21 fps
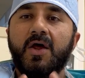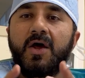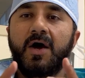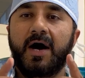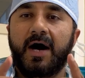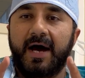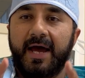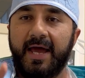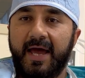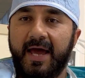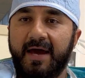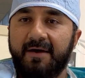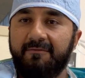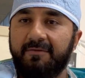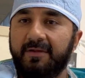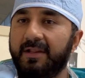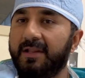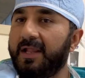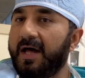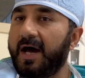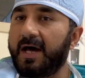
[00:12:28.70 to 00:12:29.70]
I have a
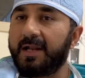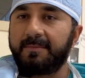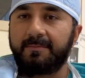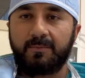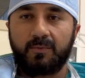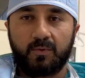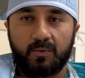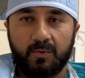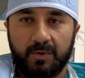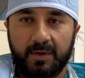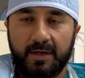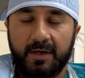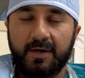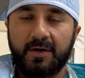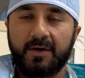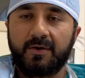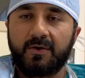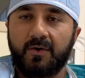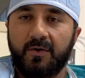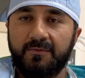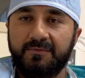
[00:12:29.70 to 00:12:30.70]
lot more
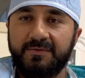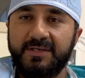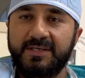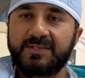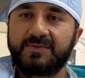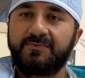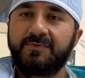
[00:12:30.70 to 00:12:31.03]
of these